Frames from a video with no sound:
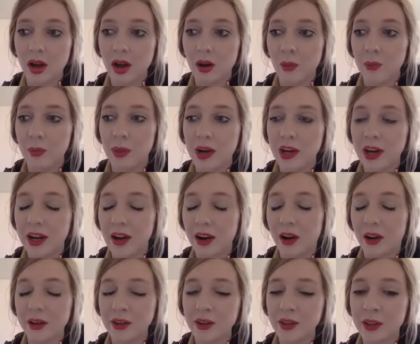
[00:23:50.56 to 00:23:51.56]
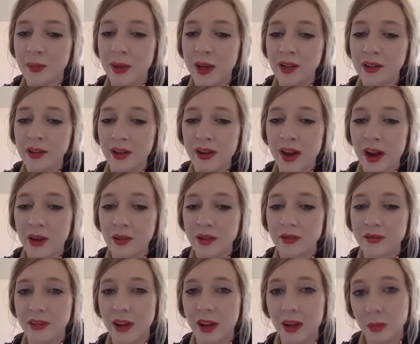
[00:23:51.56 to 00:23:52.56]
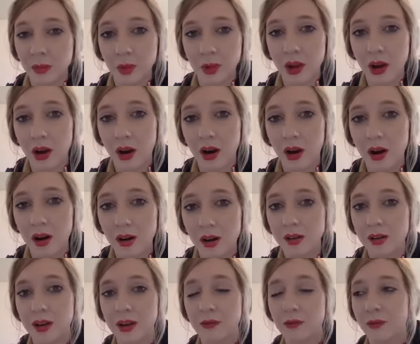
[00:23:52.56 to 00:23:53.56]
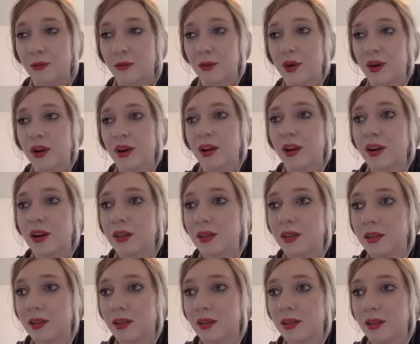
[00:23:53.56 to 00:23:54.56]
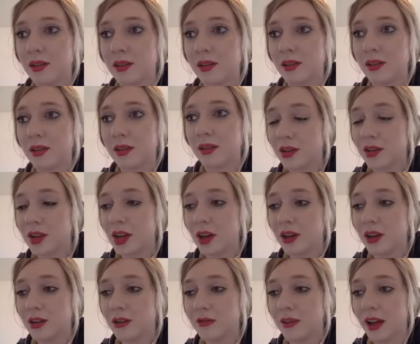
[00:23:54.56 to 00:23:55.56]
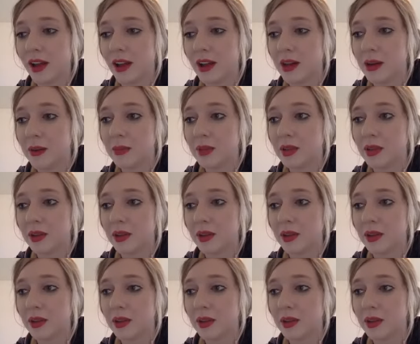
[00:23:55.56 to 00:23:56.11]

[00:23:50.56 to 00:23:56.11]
But it also depends on how developed we are. If we're severely underdeveloped,